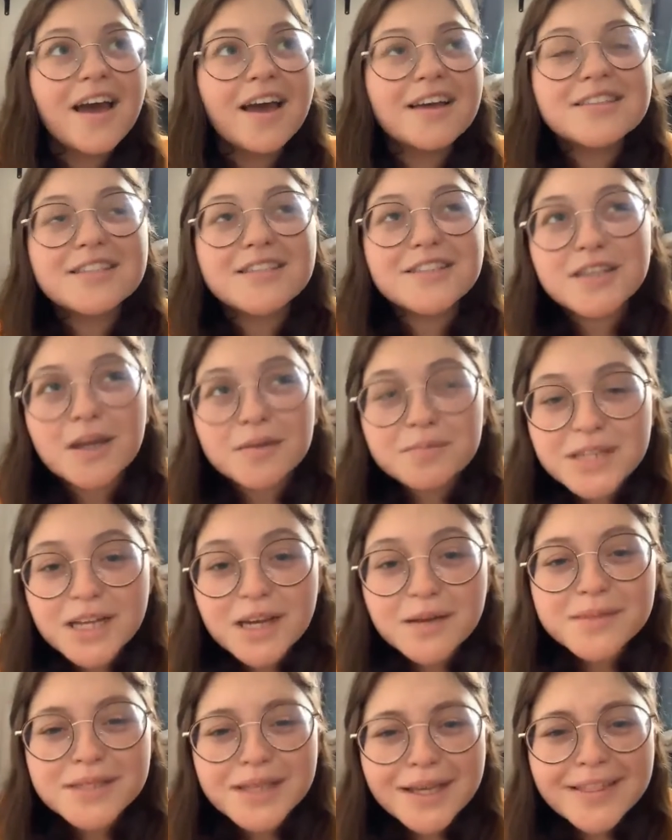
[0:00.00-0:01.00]

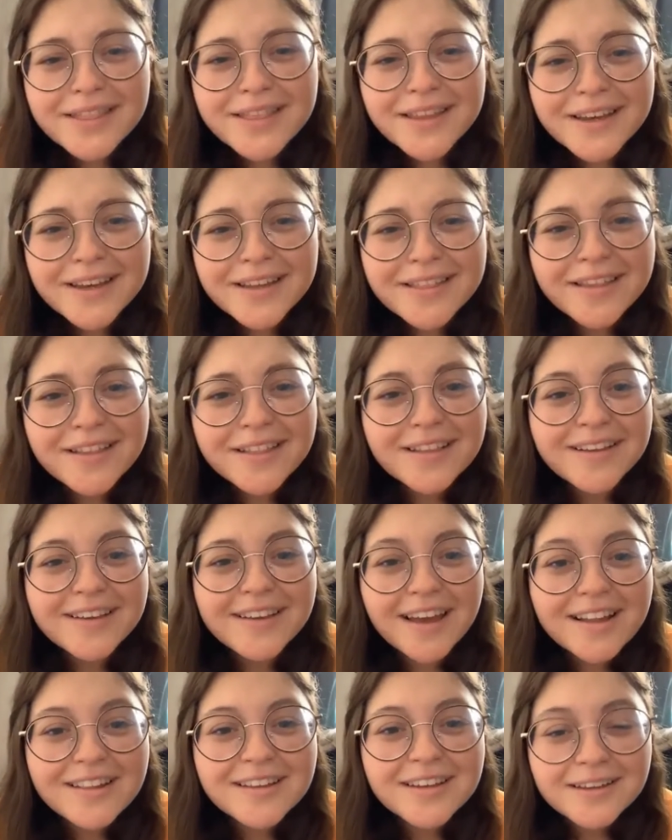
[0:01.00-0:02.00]
sometimes I think that
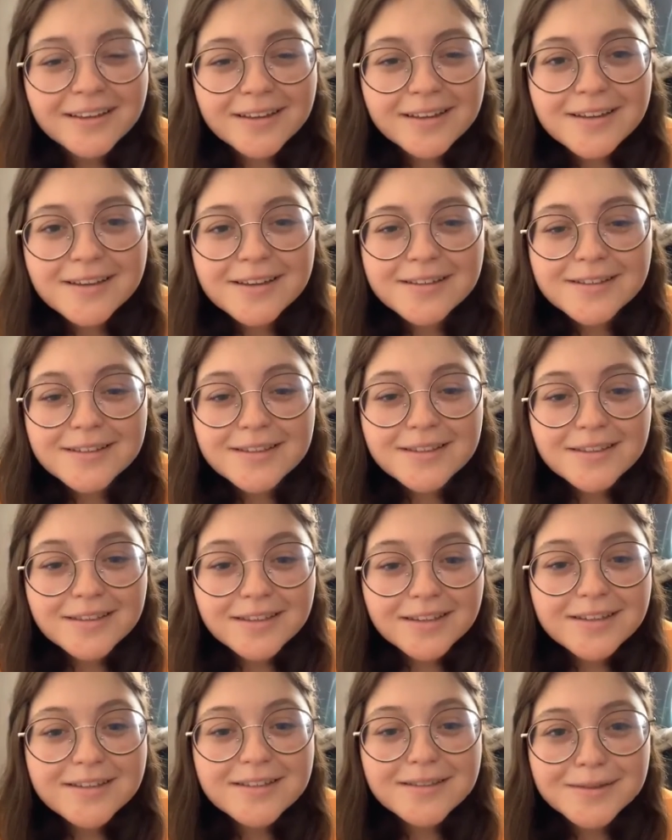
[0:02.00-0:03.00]
yelling is
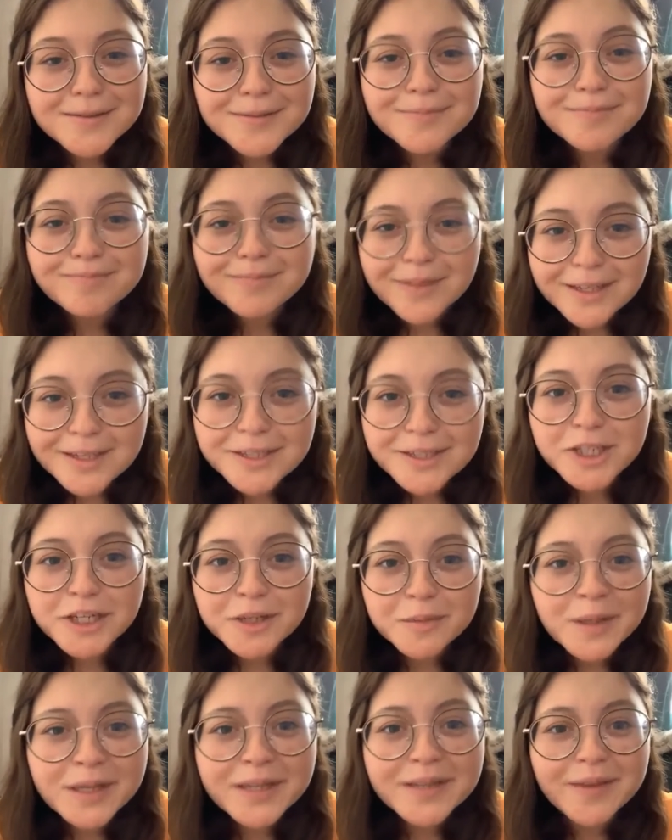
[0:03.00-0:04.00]

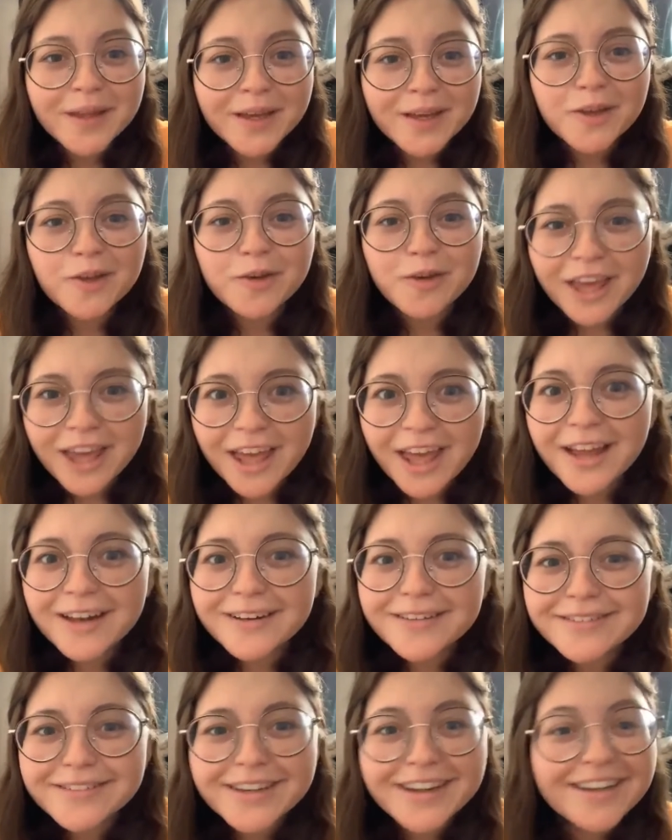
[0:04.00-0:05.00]
legitimate. Like you
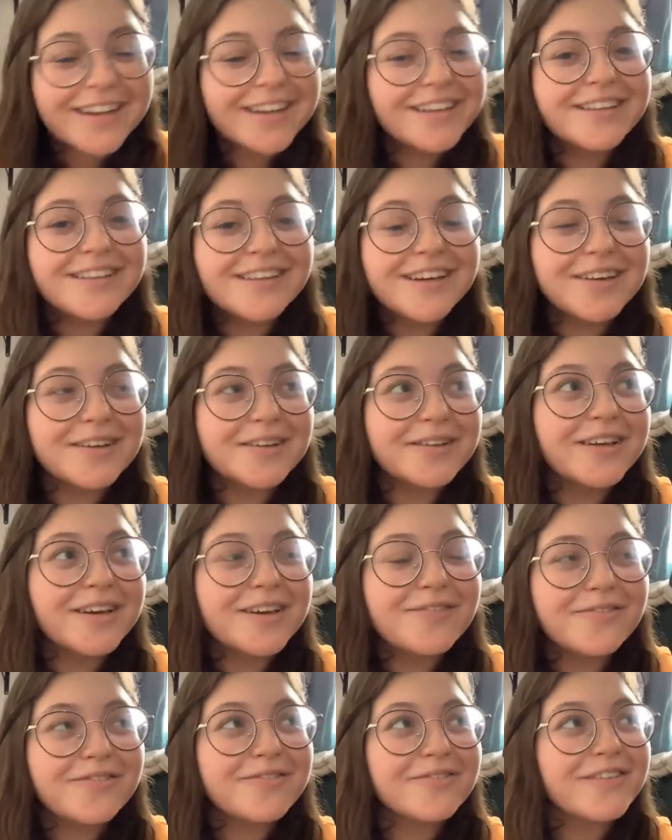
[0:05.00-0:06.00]
can,
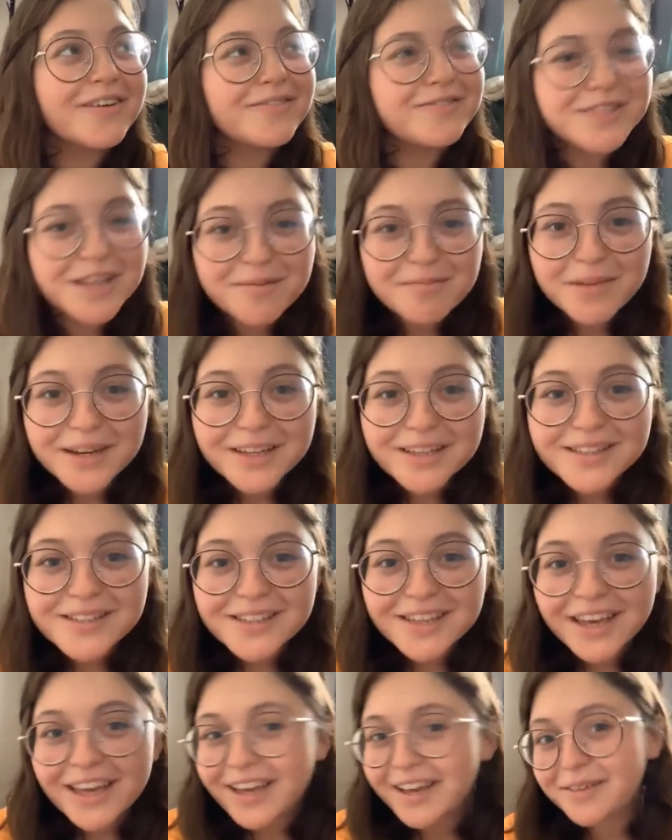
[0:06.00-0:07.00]
if somebody's
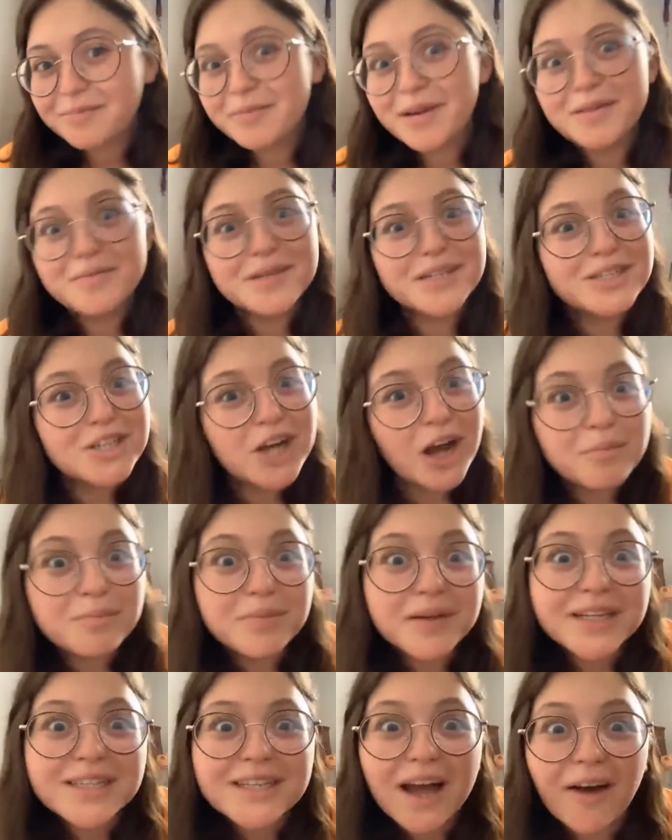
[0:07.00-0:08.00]
like maybe
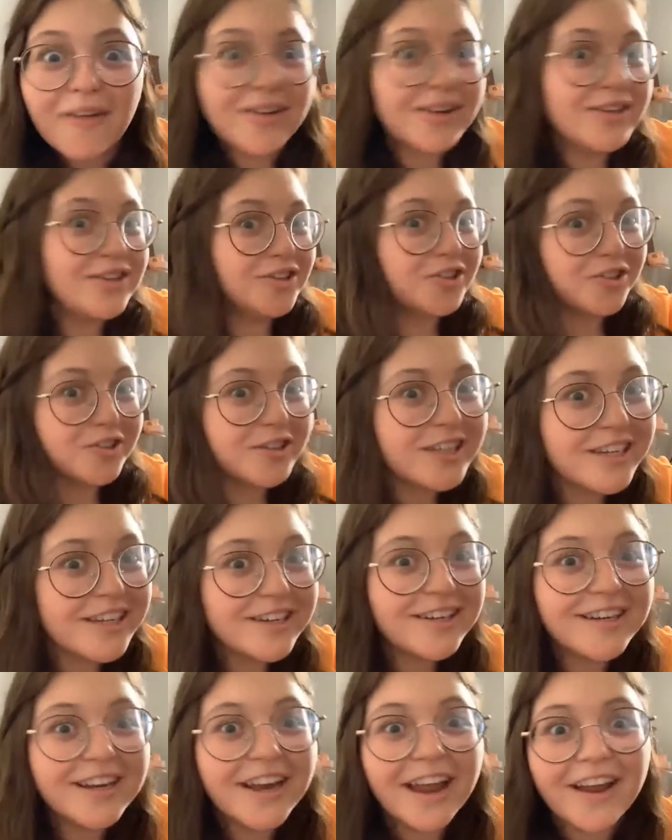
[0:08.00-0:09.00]
chopping down a tree
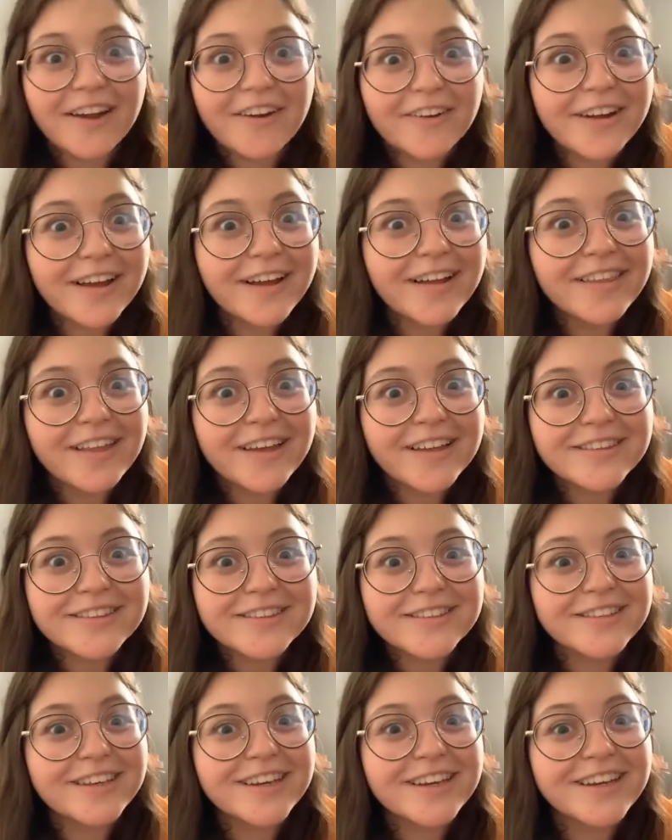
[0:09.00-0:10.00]
in an area that's like,